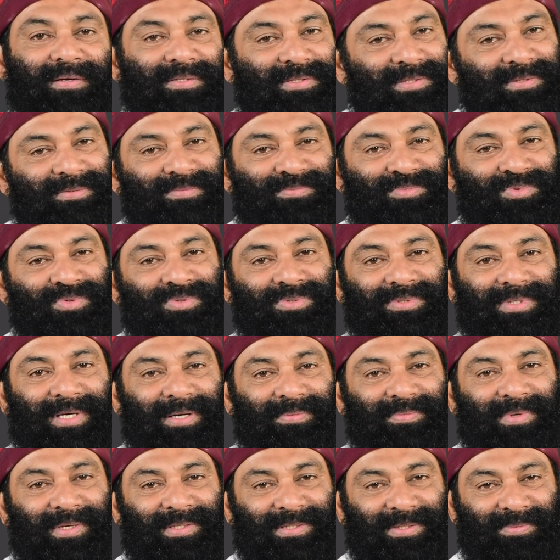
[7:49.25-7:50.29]
He said,
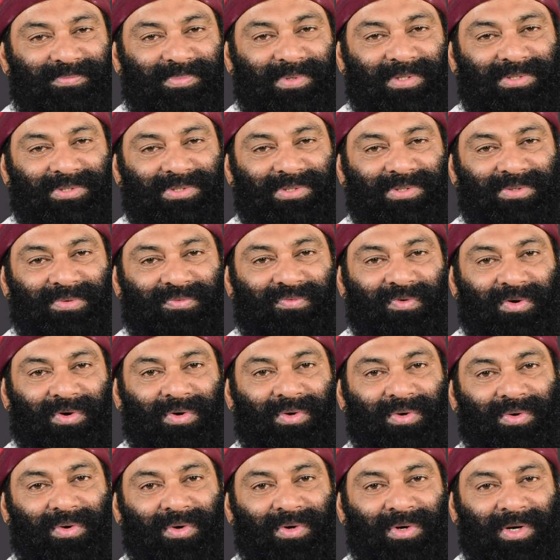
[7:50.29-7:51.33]
Buddha means a person who
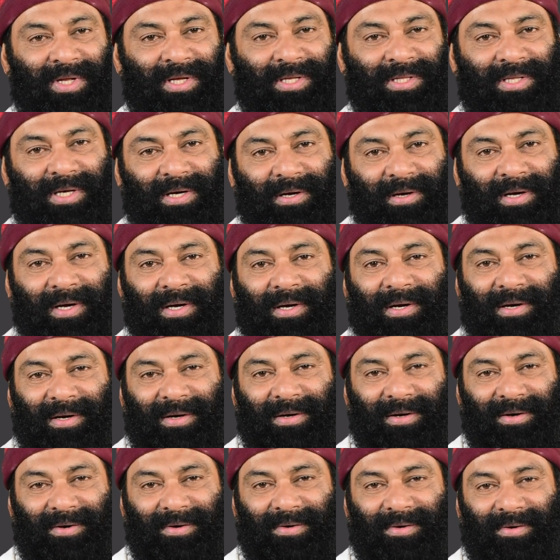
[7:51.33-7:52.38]
follow only the
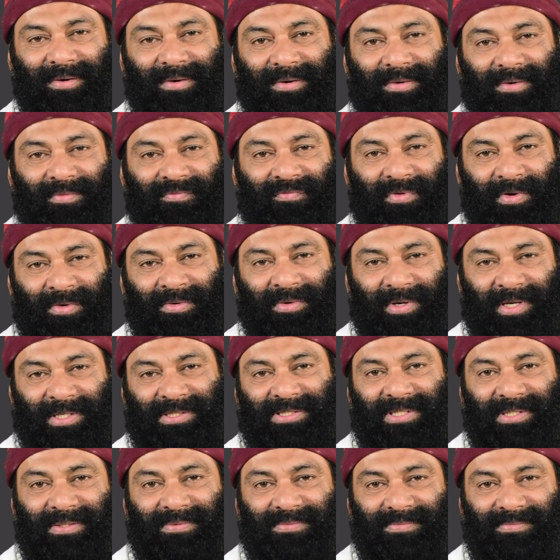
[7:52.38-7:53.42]

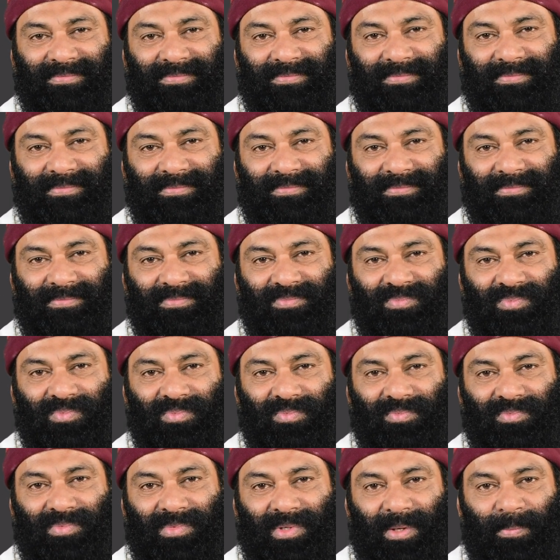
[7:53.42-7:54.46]
foundation,
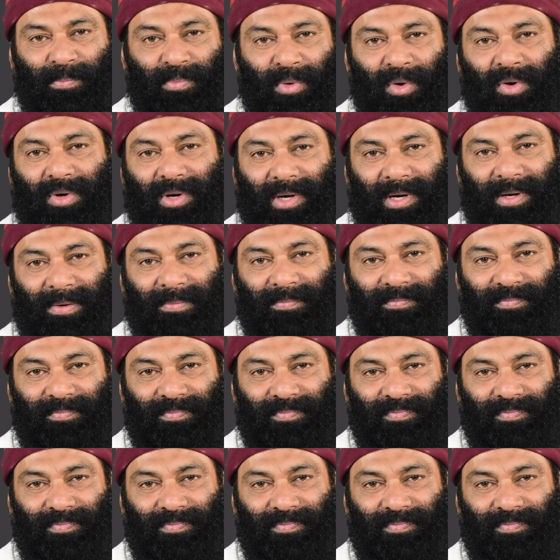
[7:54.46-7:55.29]
the book.